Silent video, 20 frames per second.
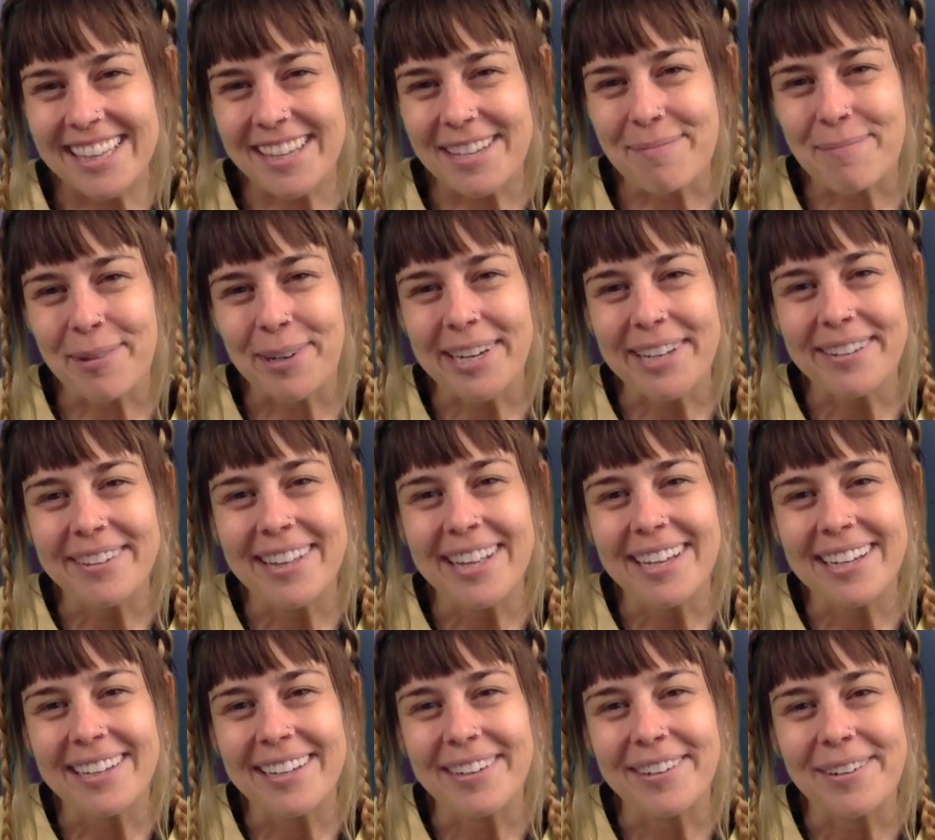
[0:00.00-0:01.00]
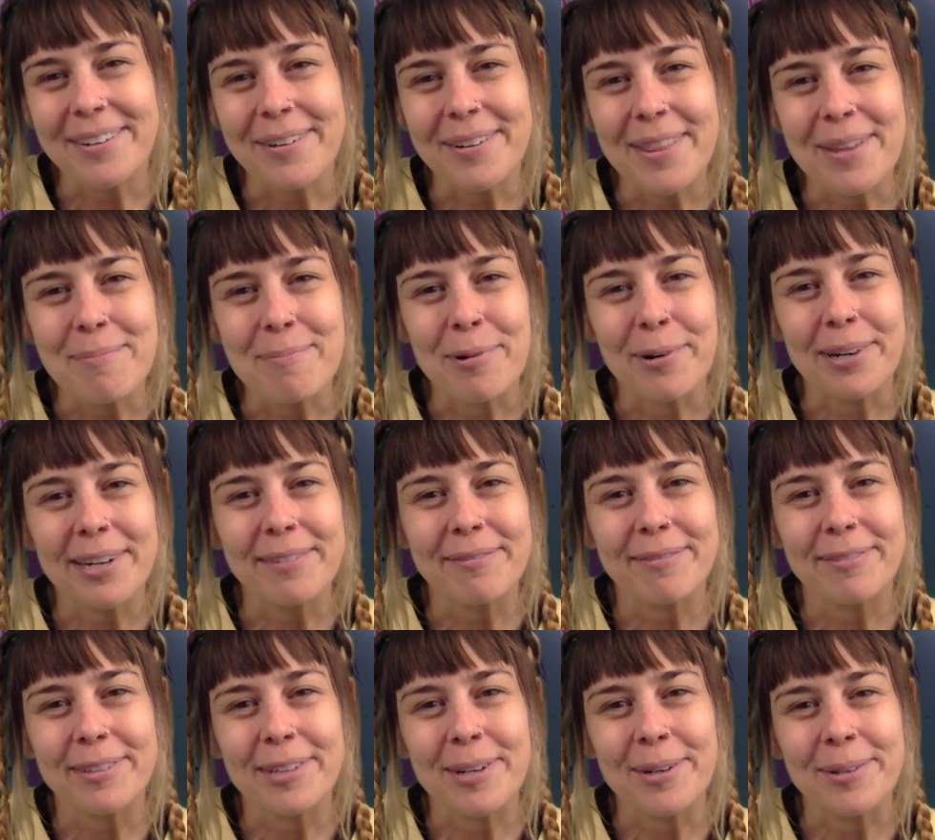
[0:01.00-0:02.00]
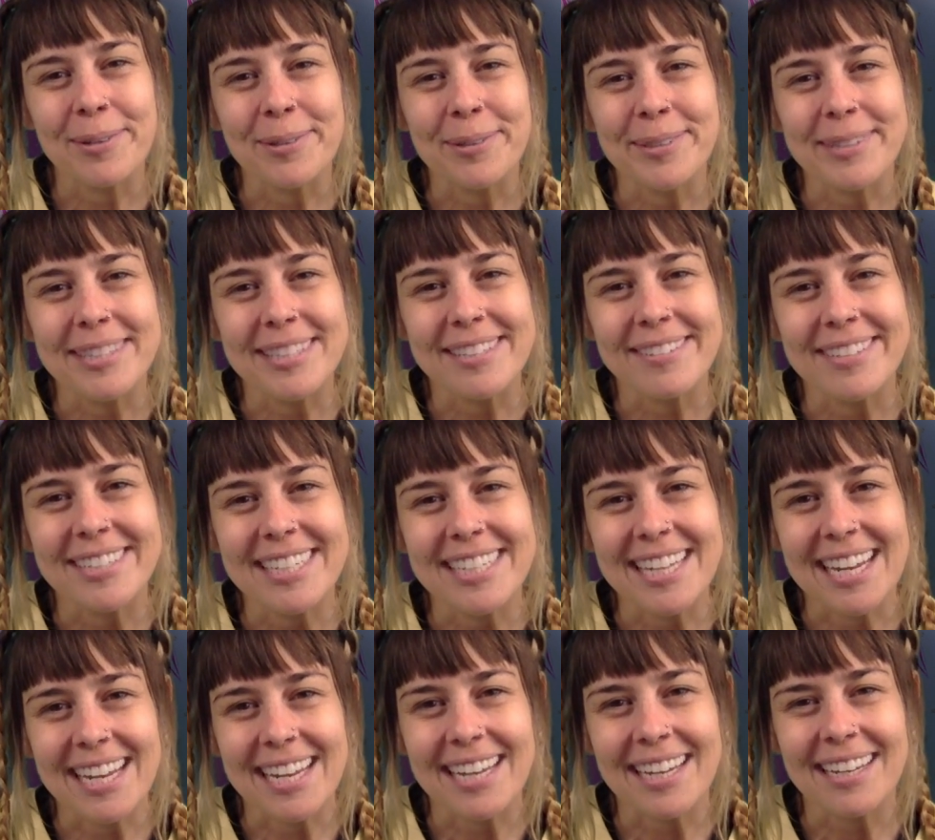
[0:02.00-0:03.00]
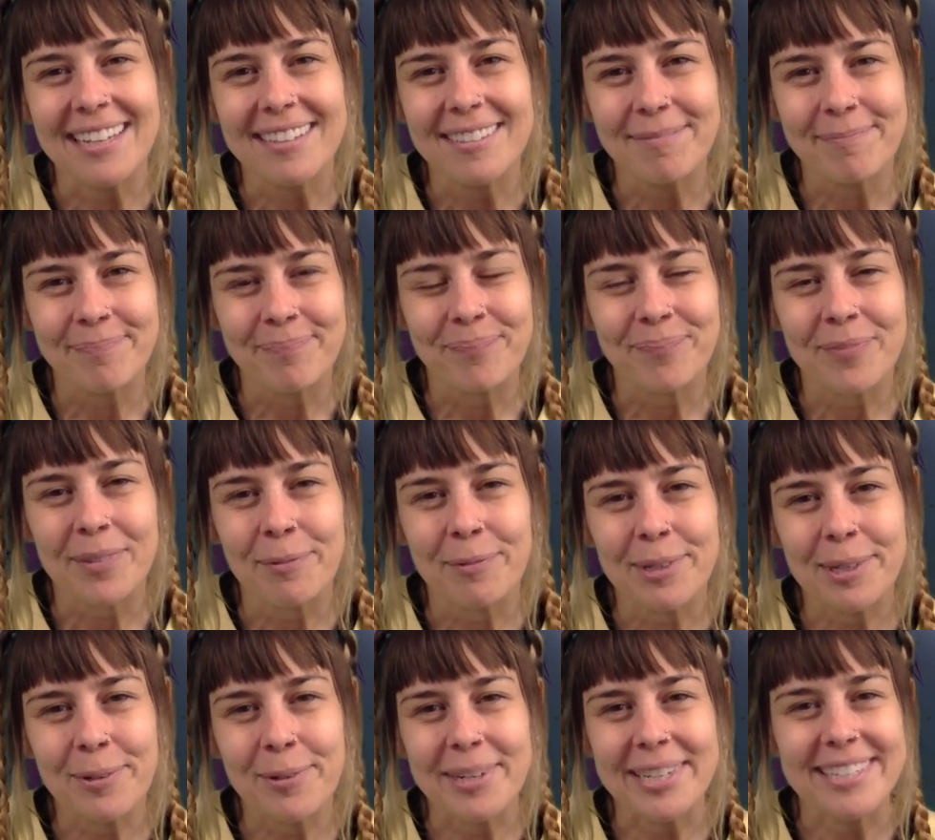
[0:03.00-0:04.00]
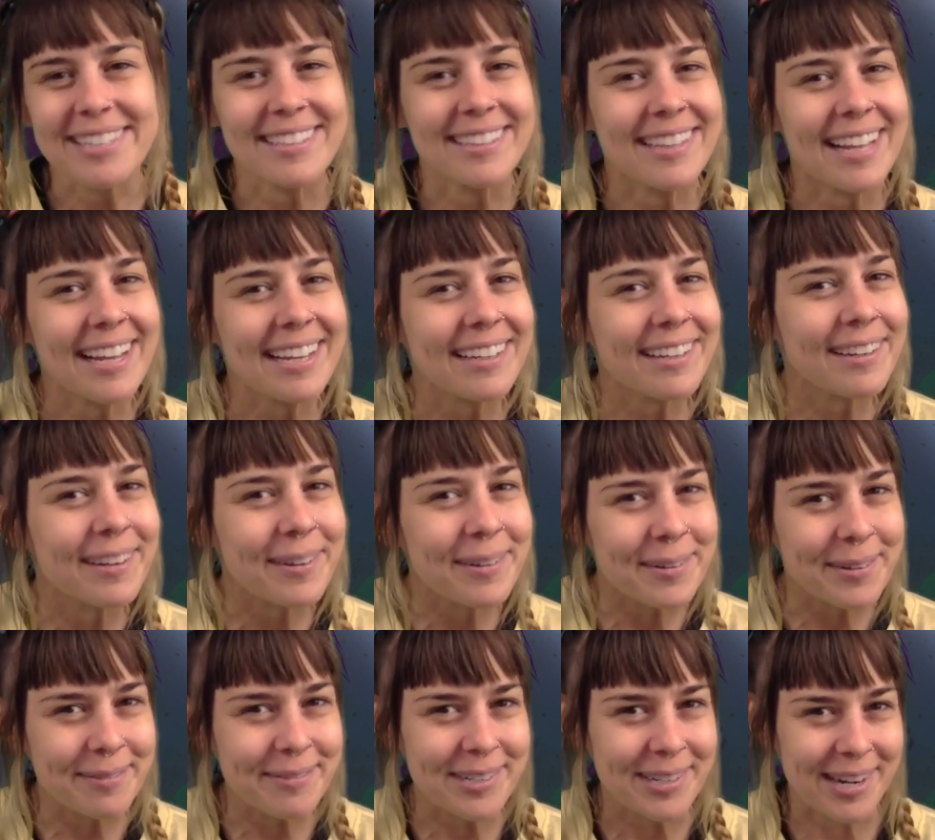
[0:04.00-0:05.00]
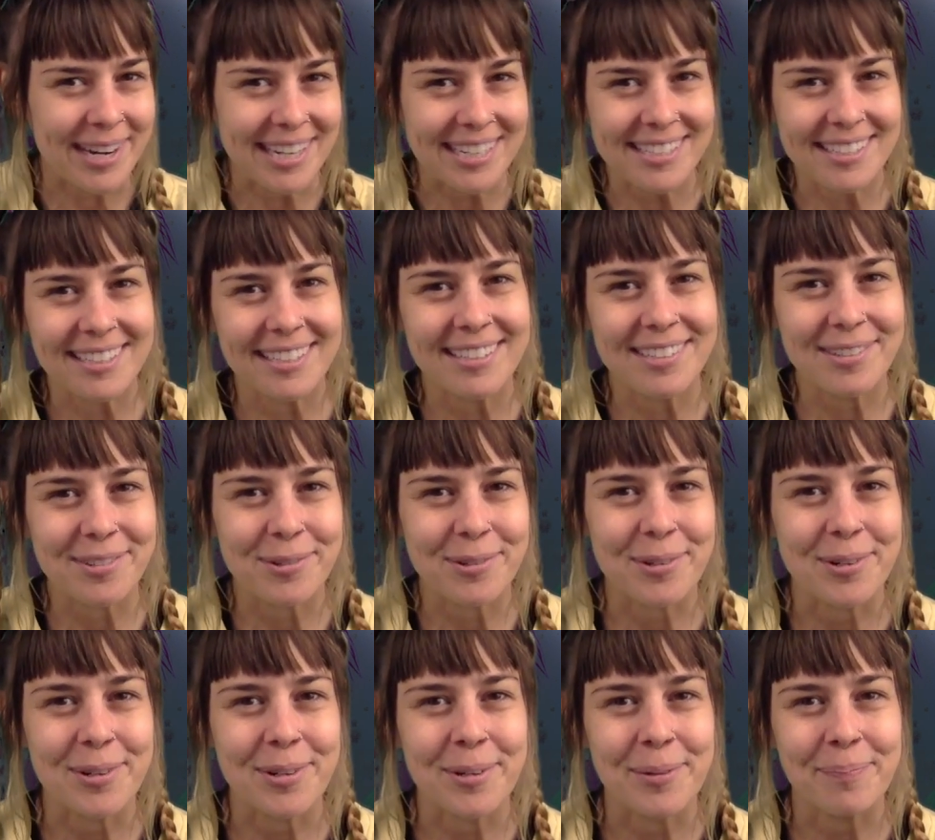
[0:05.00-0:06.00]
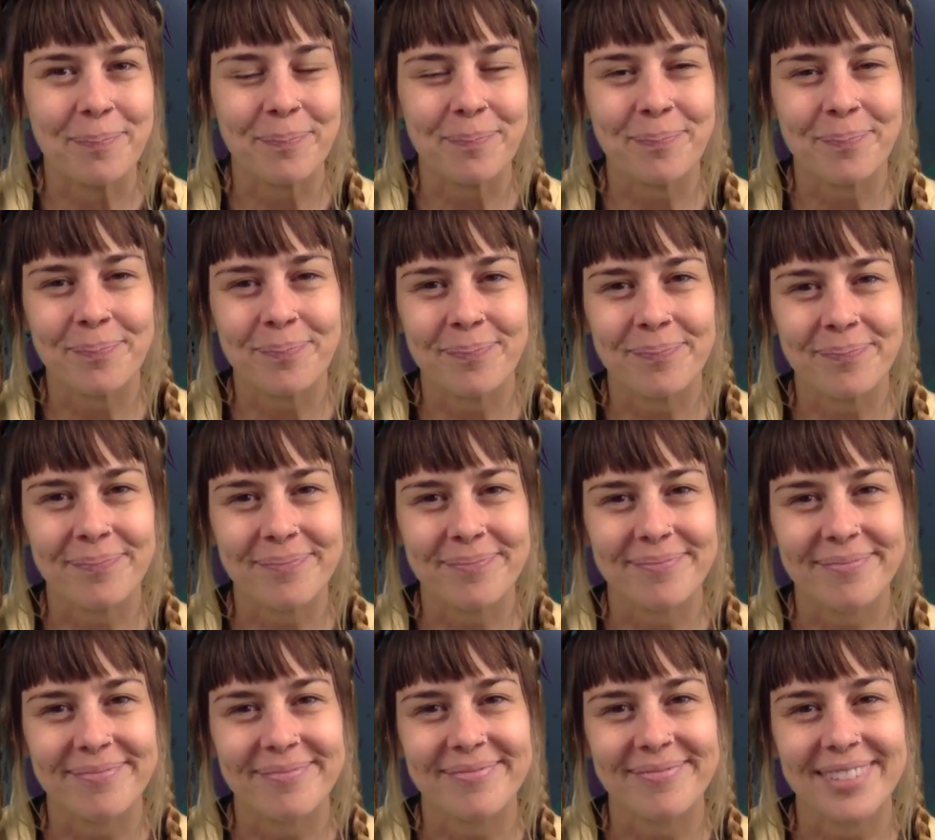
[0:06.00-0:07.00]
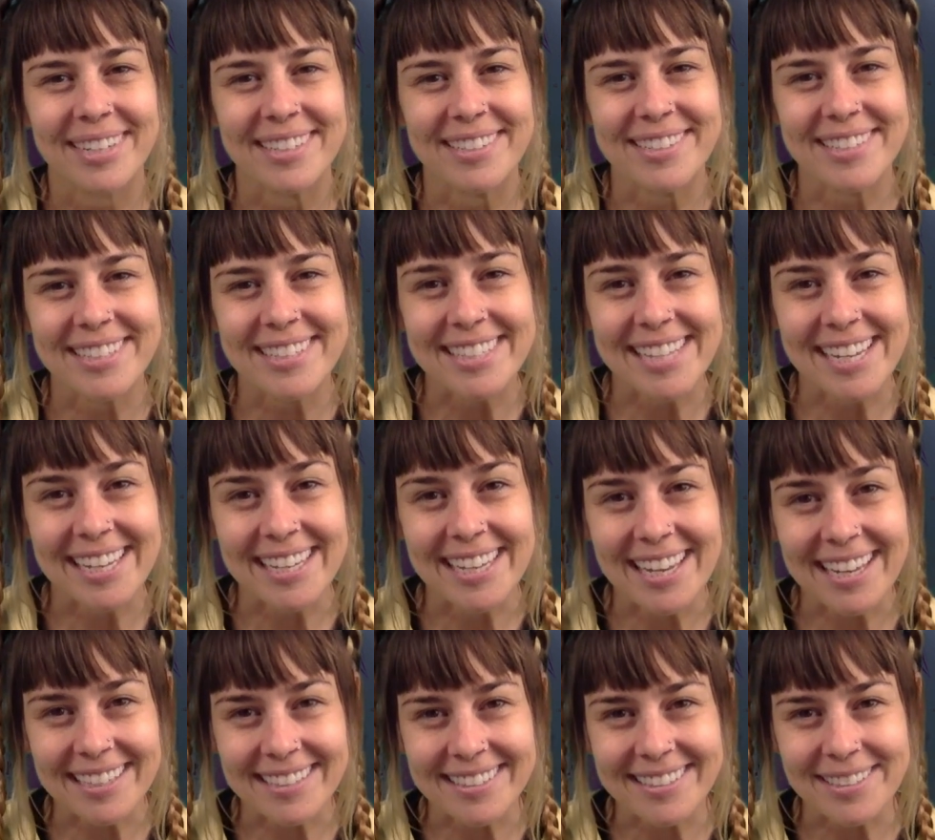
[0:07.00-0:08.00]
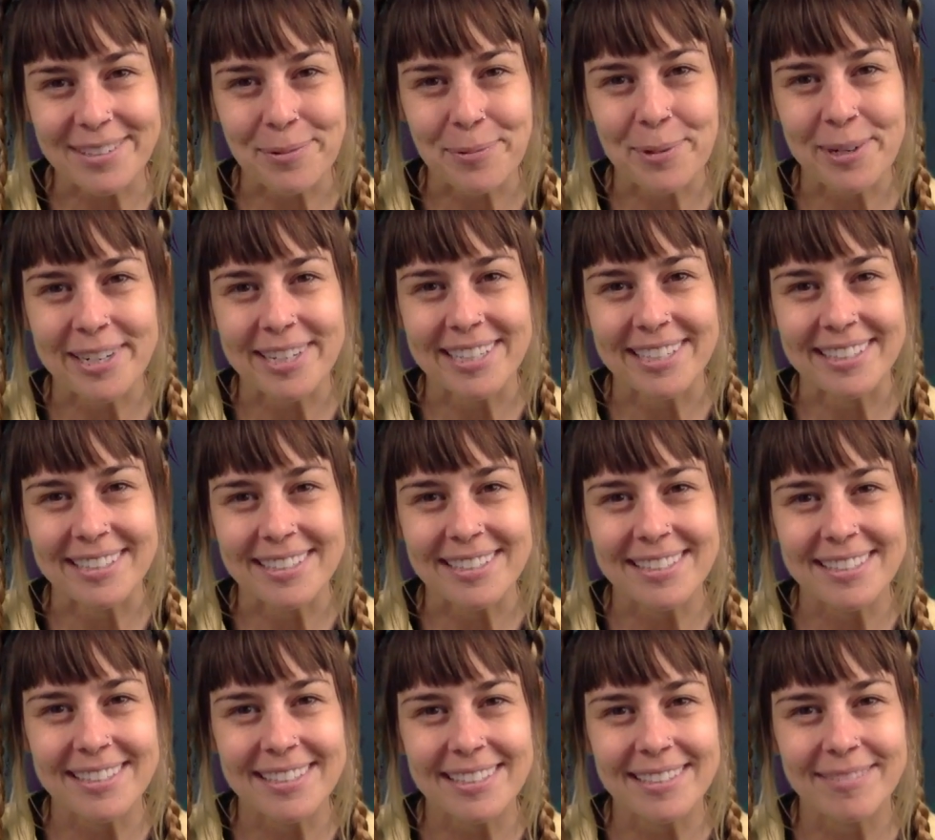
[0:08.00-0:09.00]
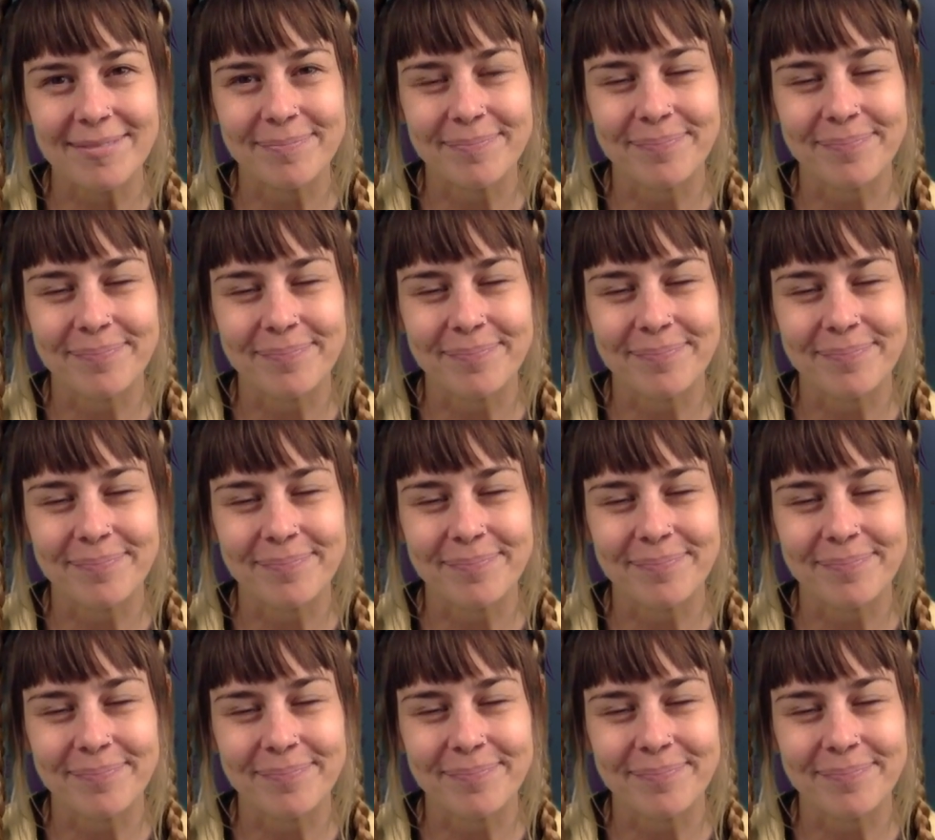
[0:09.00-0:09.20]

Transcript: The more you let go, the more it flows. So today, we're going to let go of trying to control and just say yes to what is.